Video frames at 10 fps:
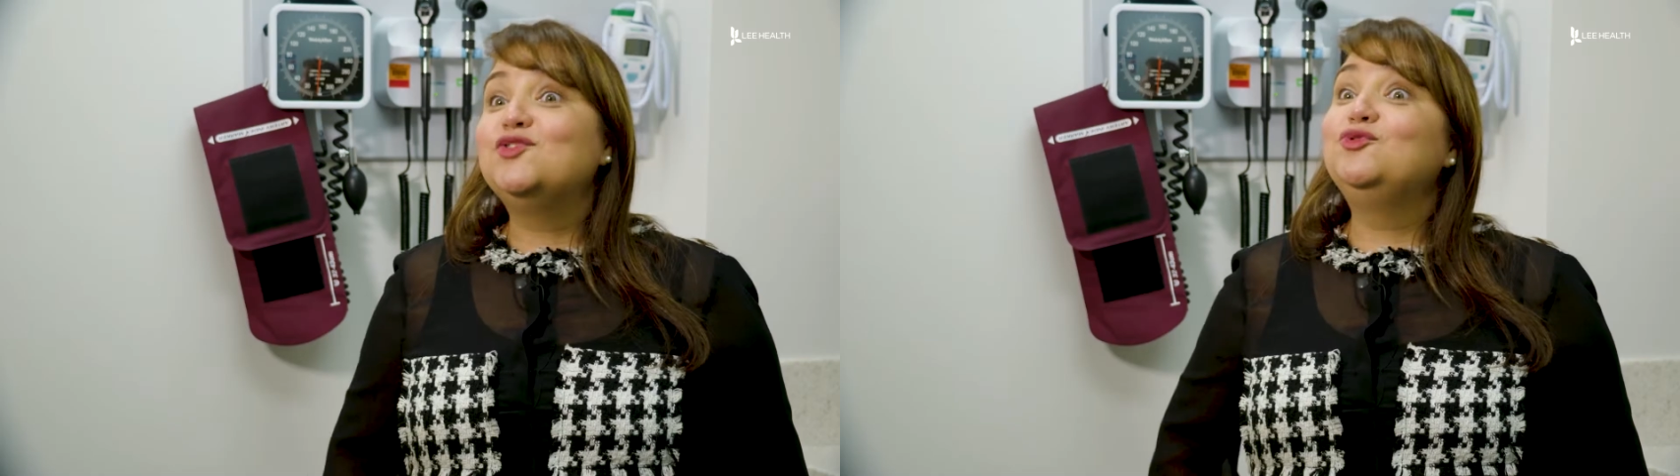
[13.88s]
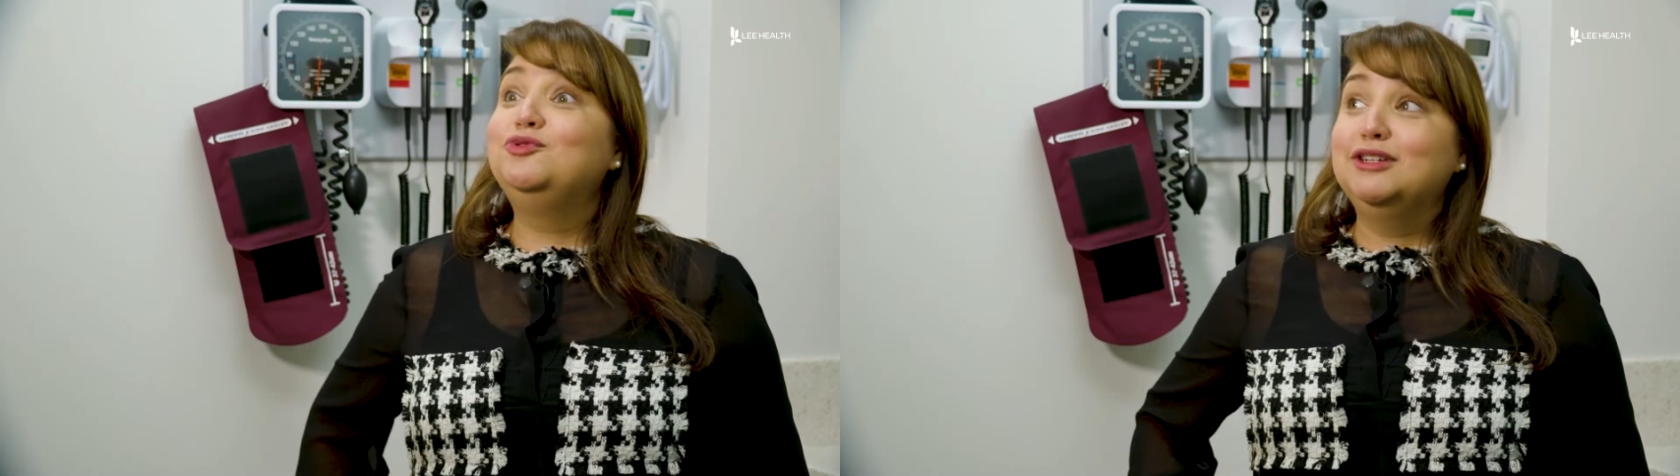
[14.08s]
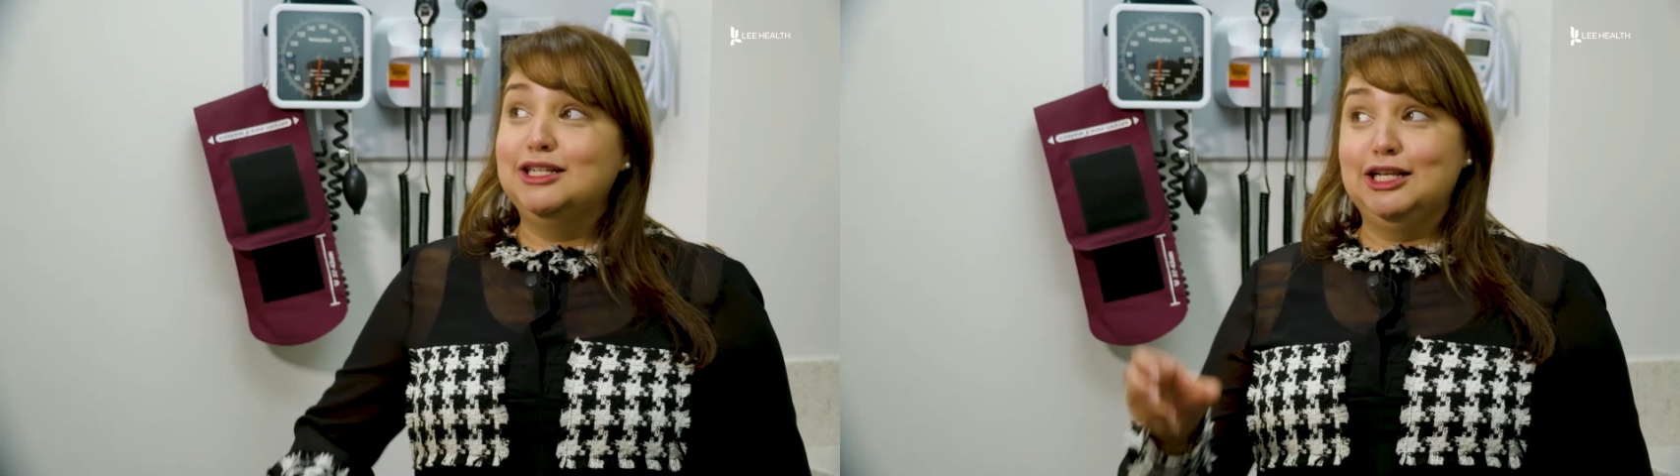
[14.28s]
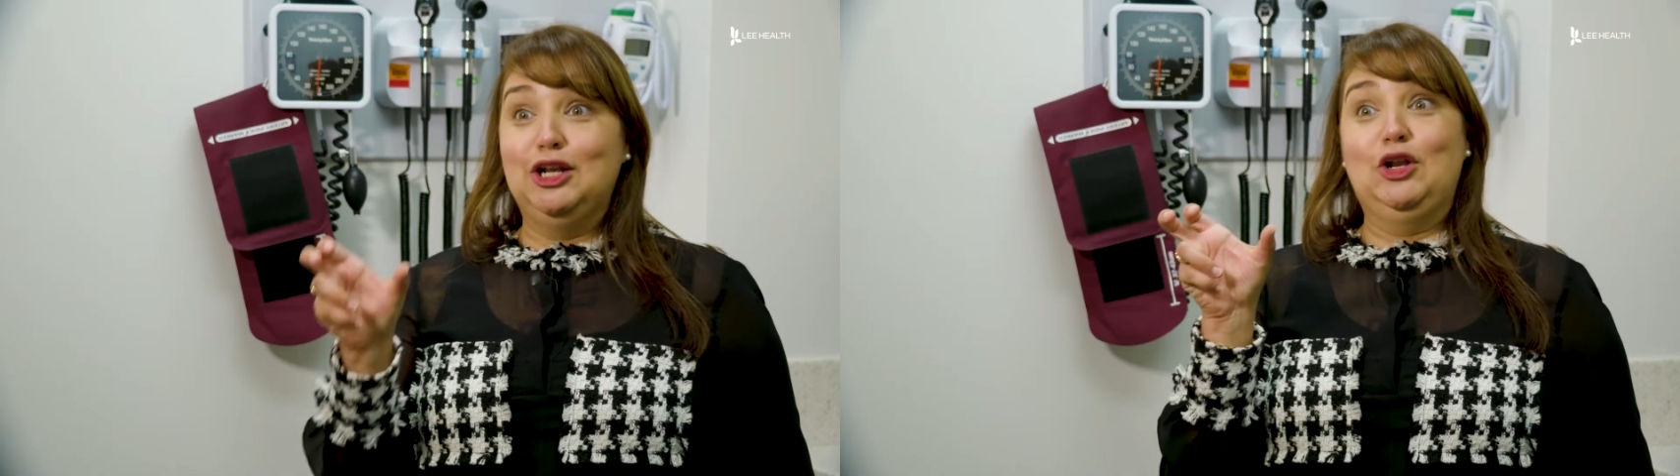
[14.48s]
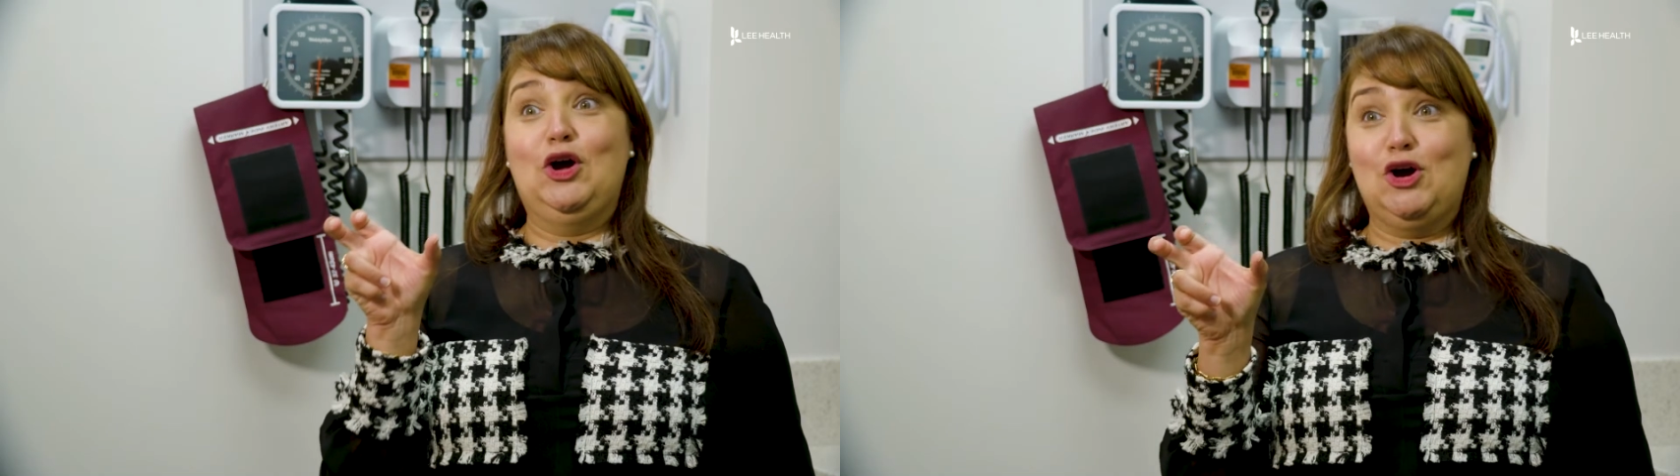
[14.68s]
Really
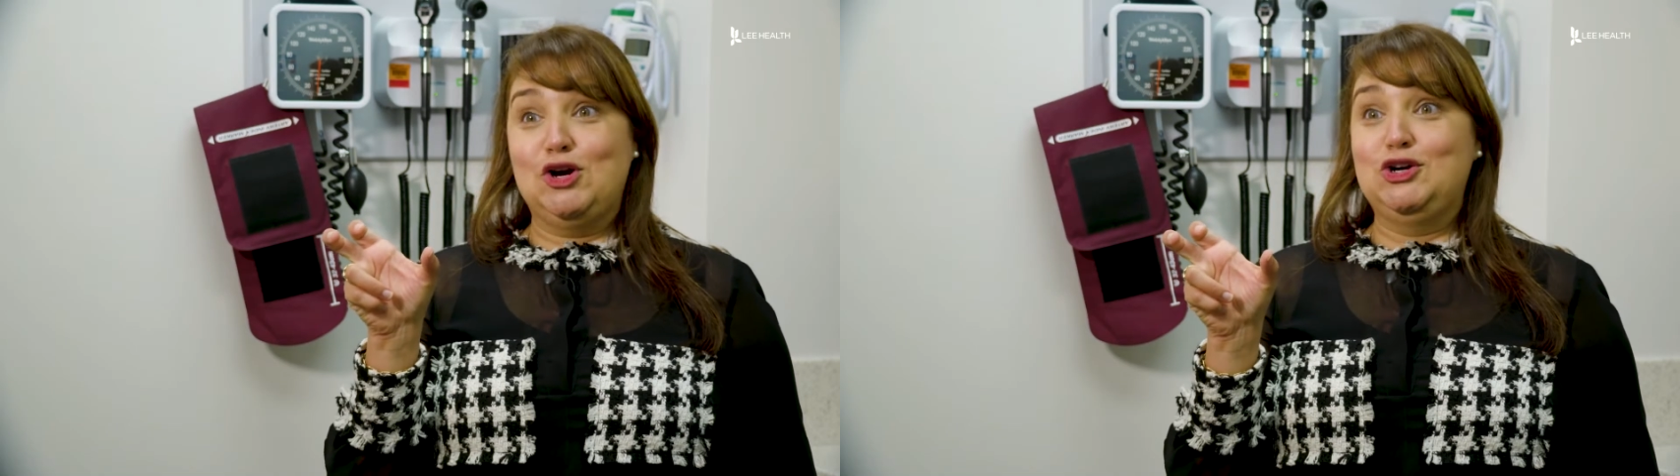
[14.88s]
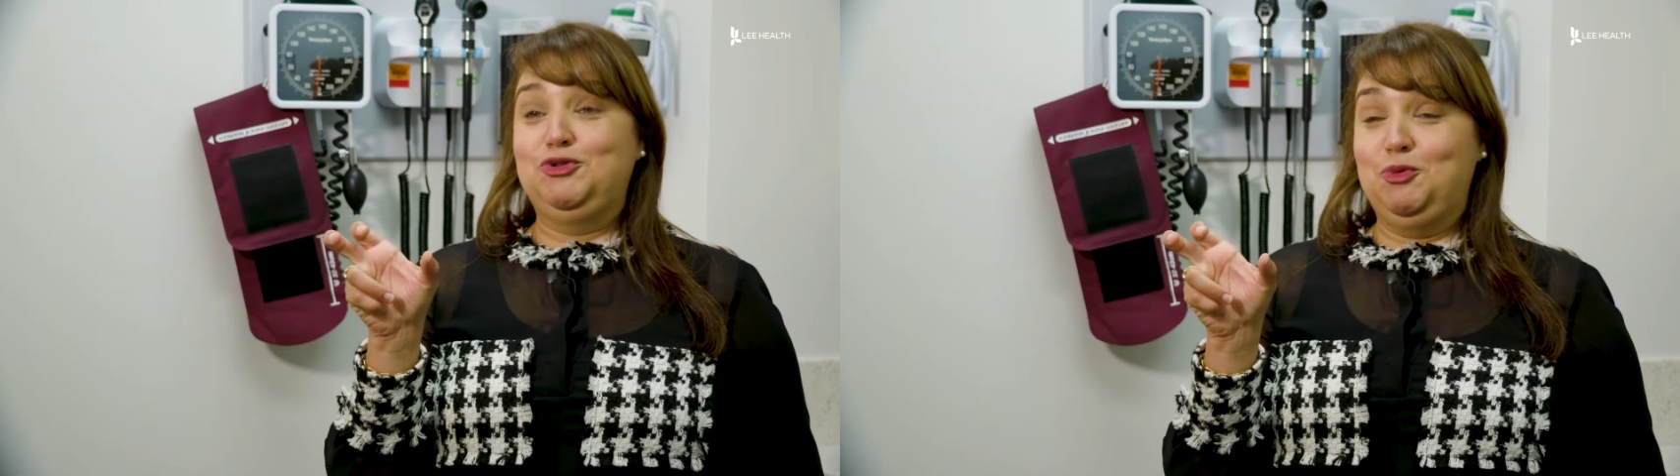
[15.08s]
large,